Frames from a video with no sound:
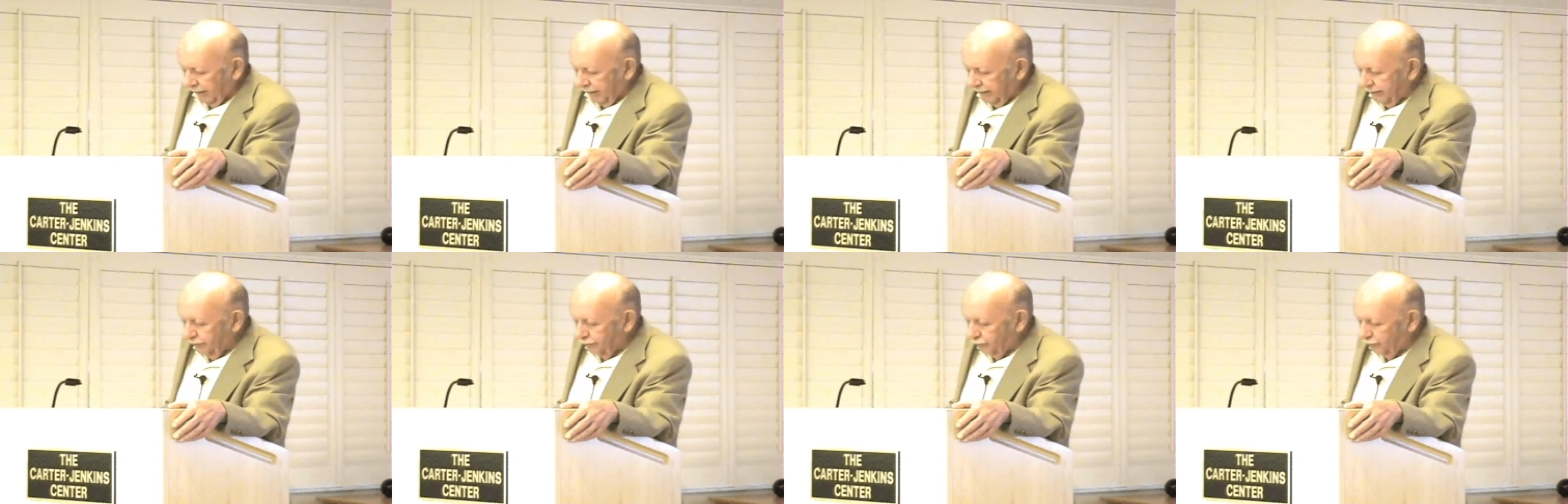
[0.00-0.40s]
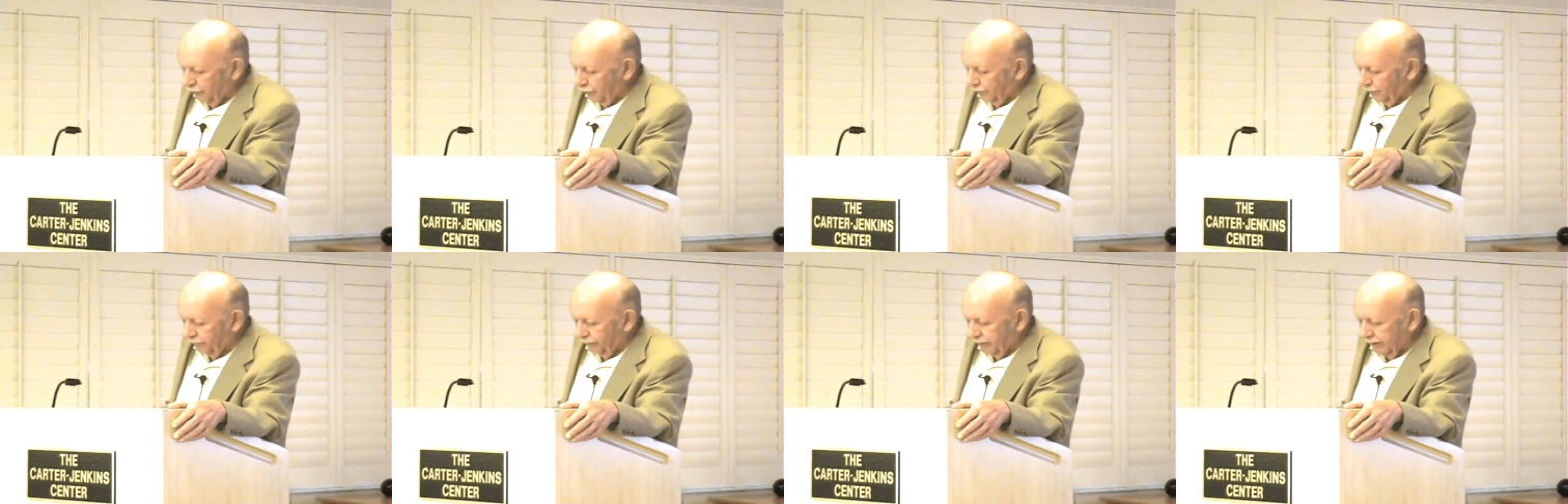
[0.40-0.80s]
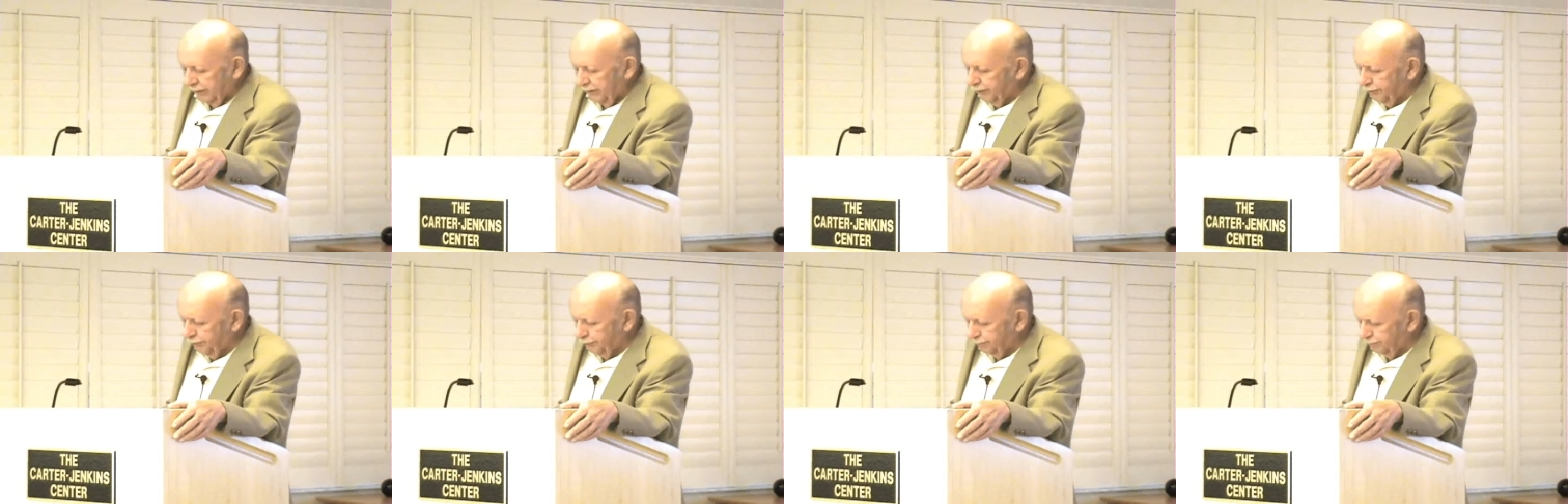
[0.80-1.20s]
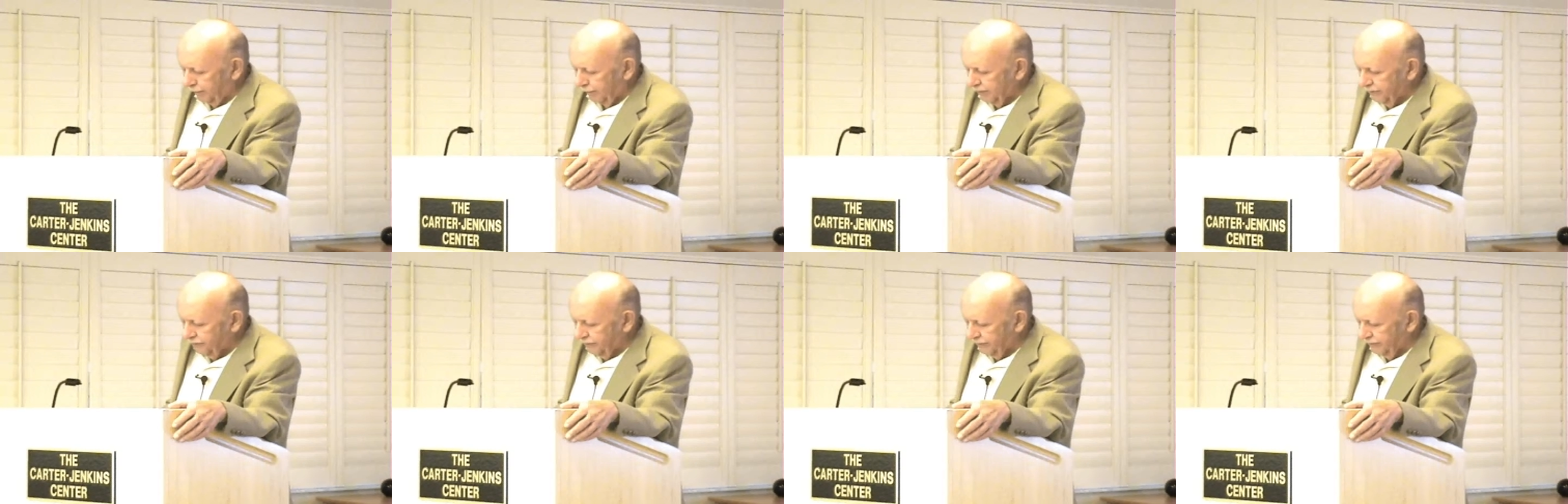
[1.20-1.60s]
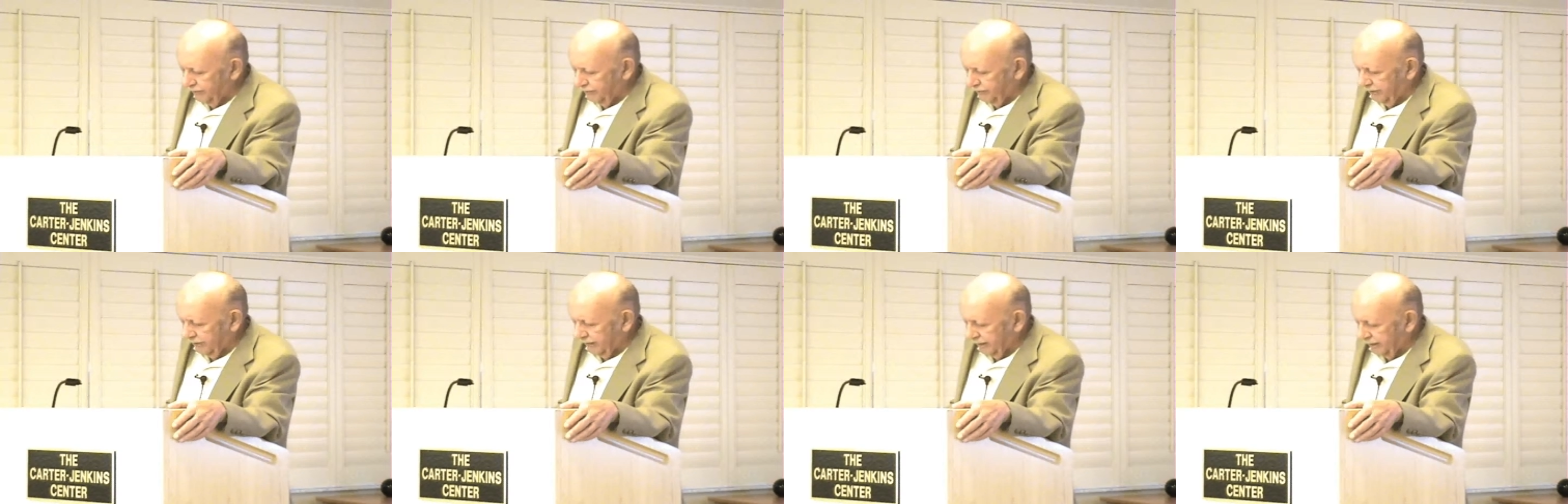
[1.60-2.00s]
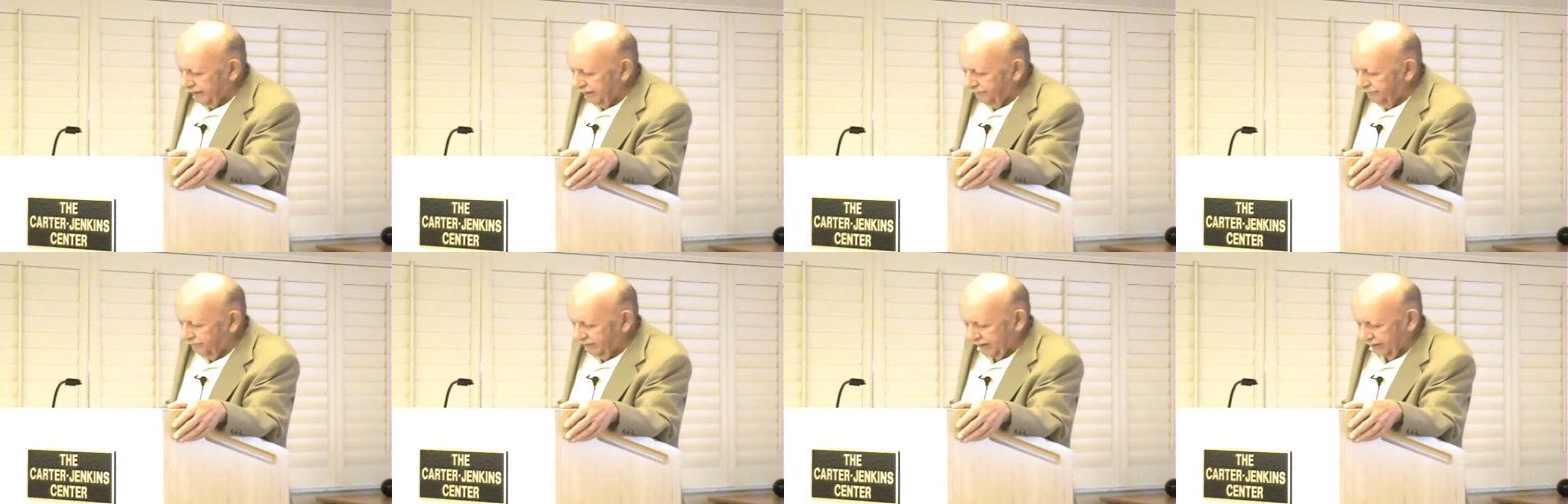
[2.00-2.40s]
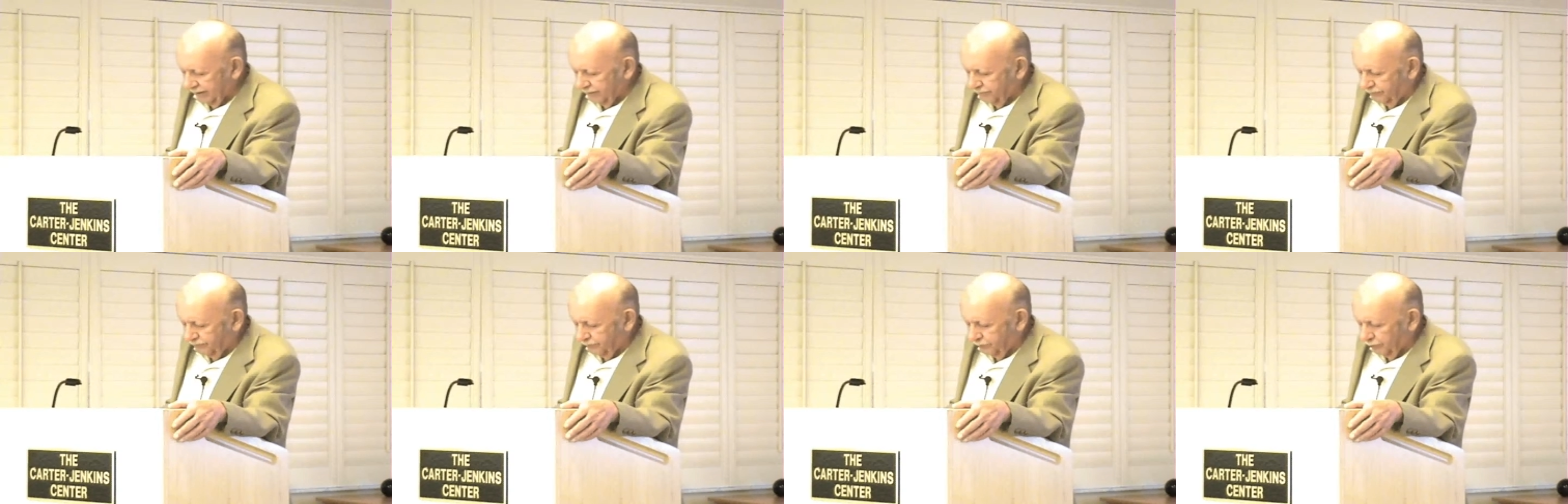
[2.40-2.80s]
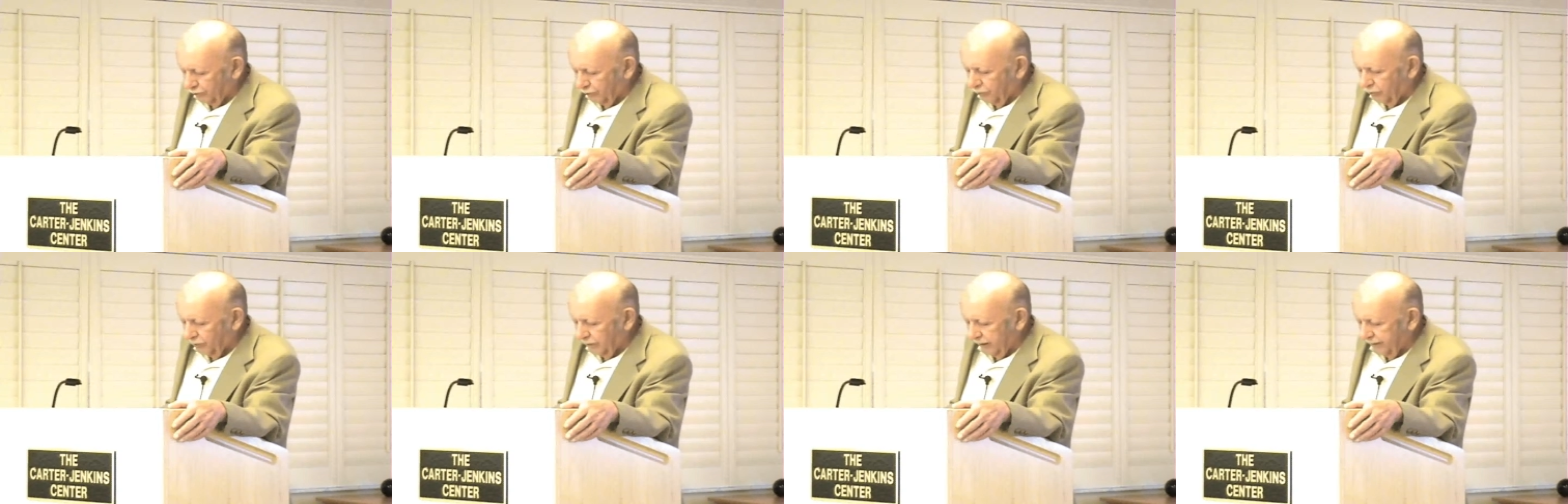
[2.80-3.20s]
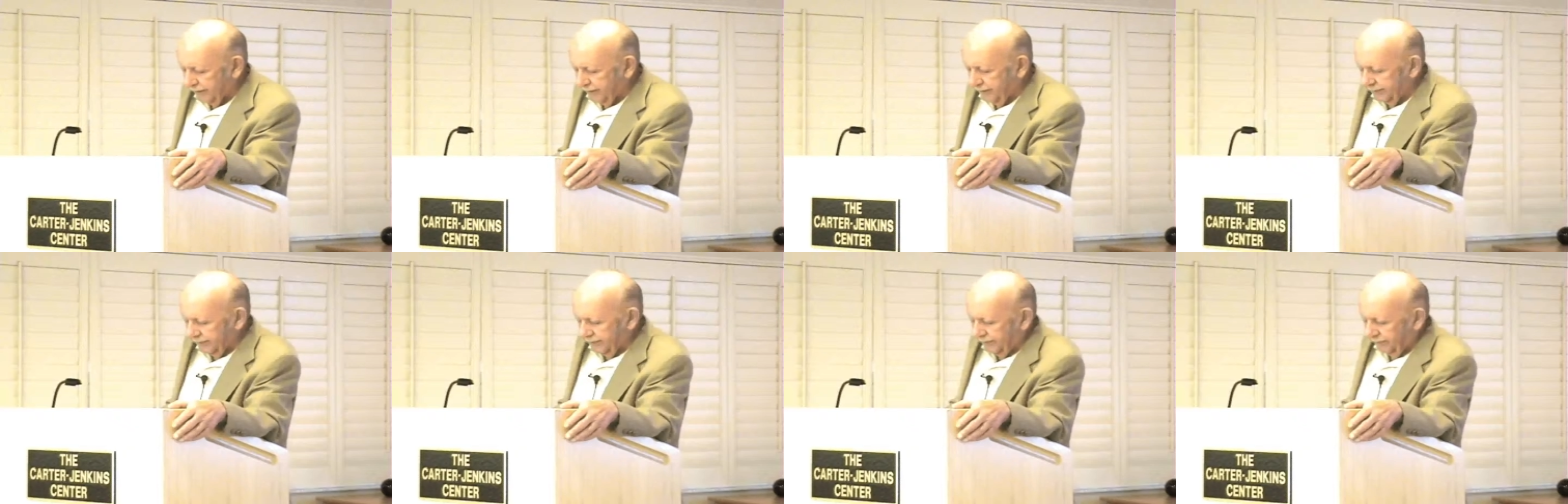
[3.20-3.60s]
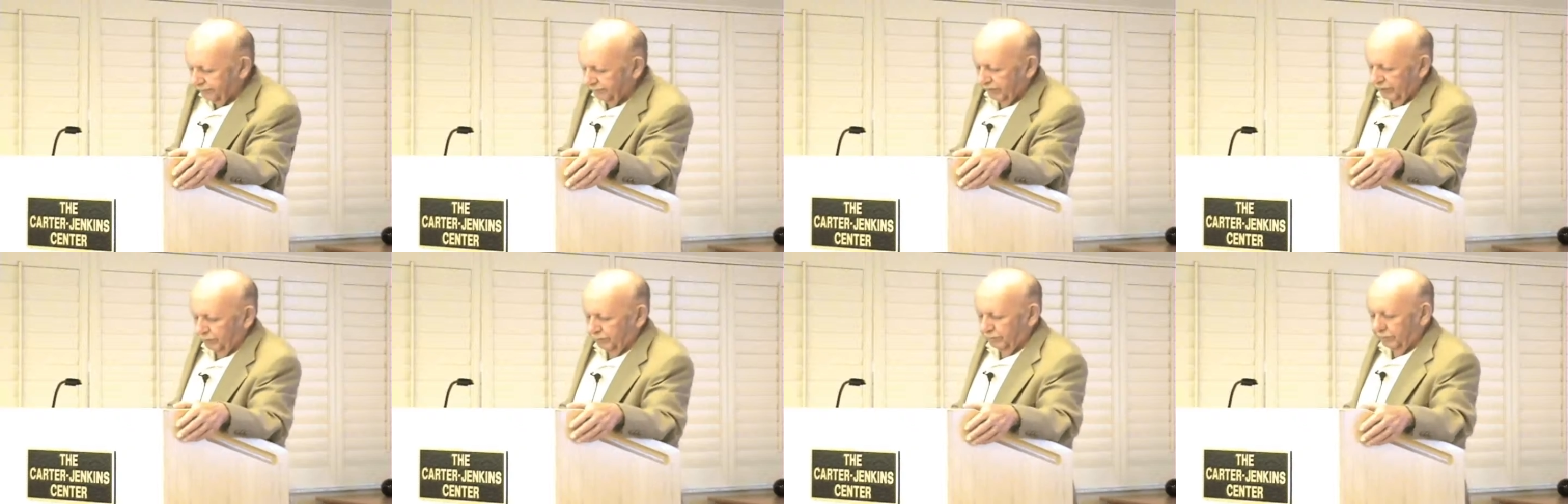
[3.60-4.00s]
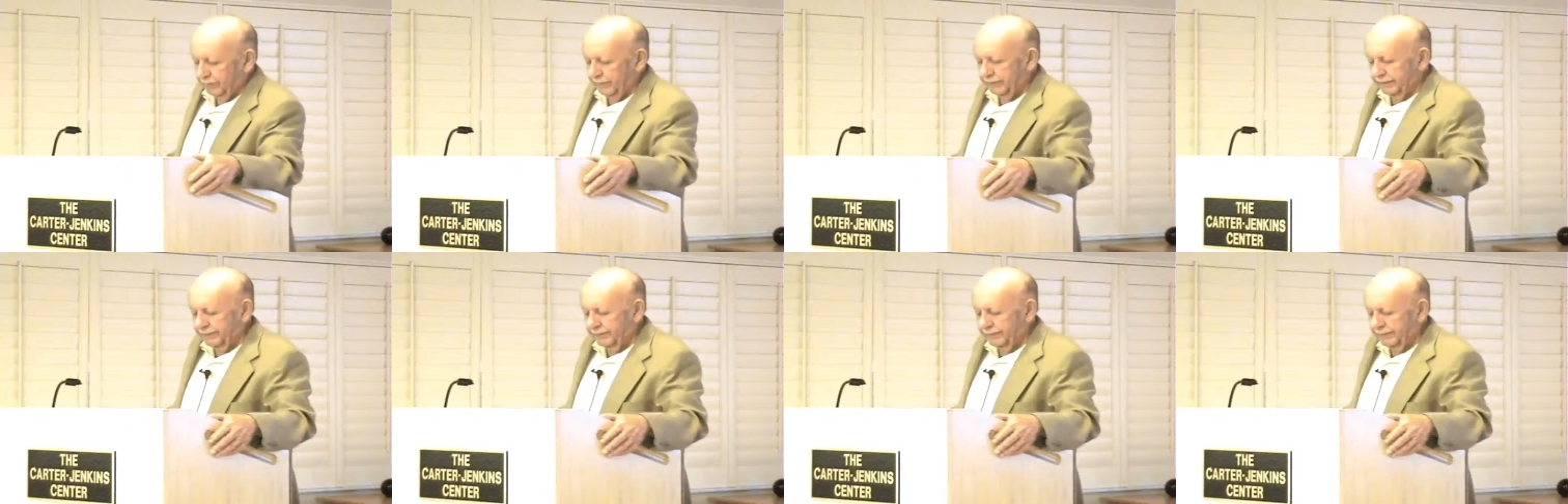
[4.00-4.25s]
is of very special significance for all later development.